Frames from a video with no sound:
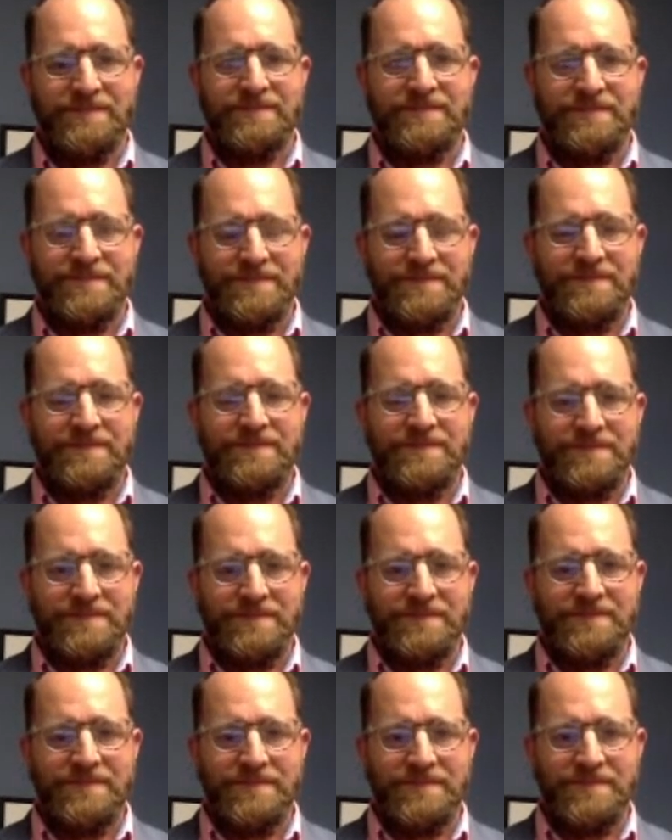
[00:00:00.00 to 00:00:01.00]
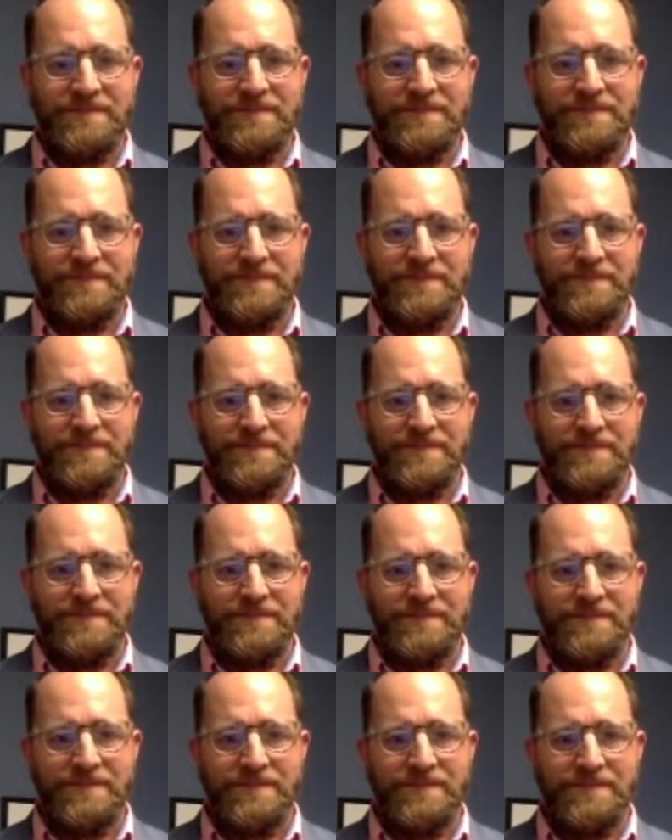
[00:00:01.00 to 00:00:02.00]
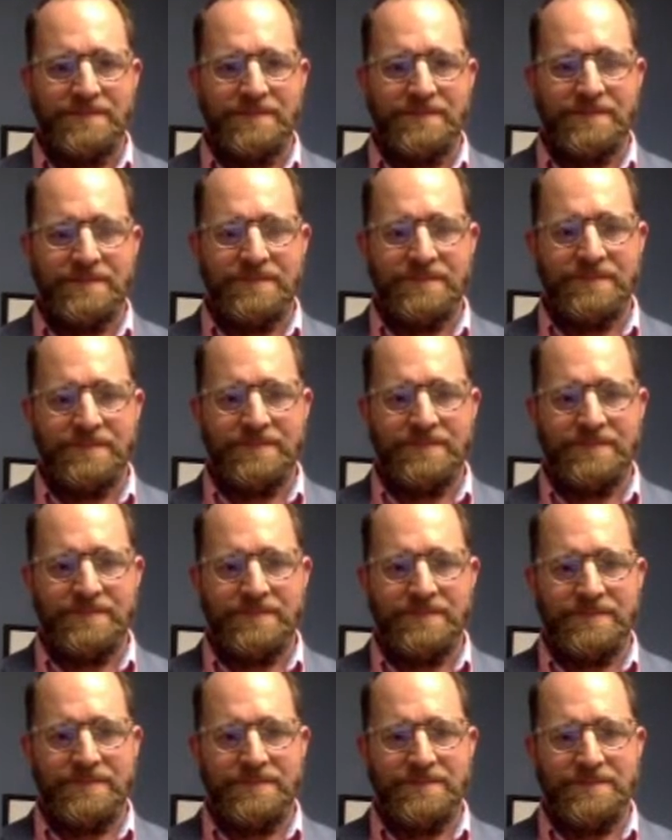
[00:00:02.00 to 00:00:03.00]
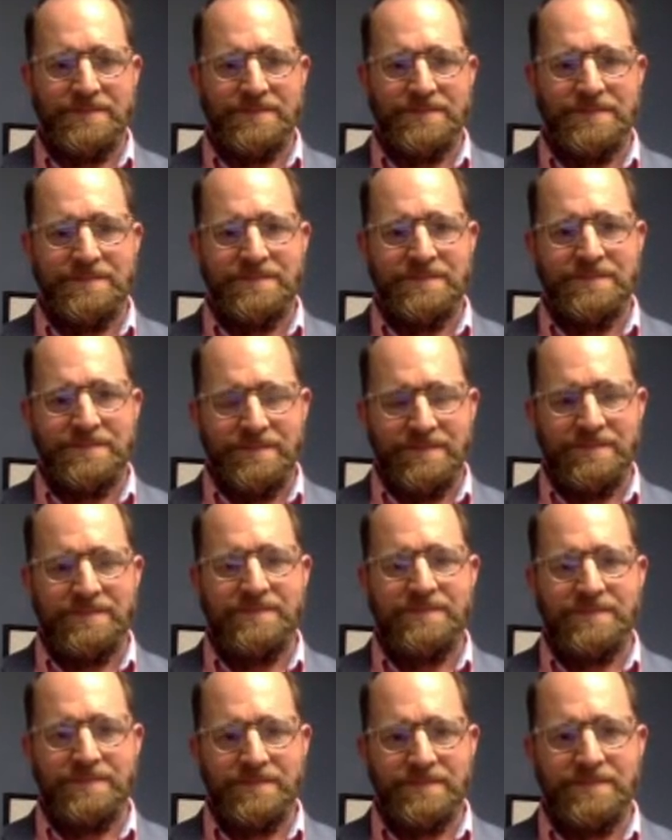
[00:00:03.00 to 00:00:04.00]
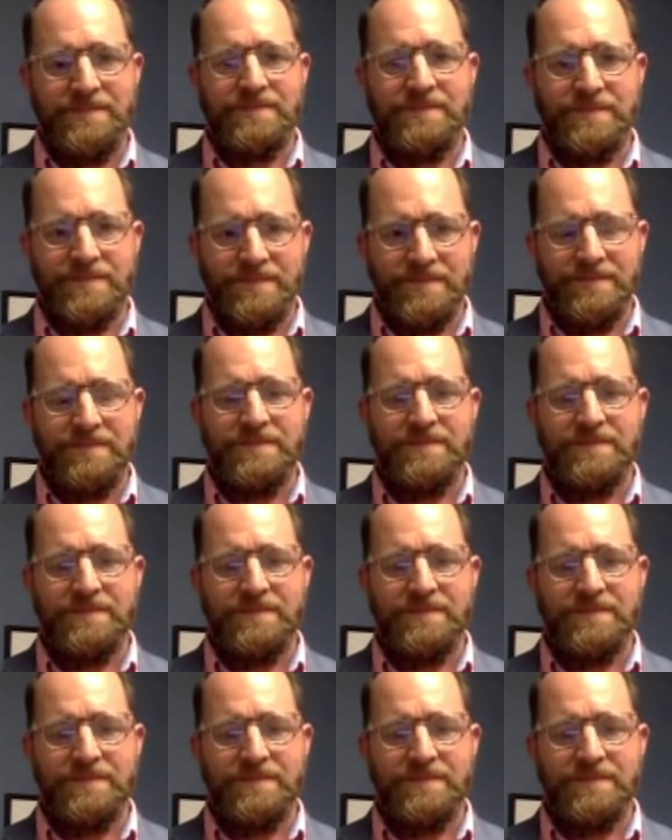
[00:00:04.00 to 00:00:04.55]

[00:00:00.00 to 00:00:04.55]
(silent)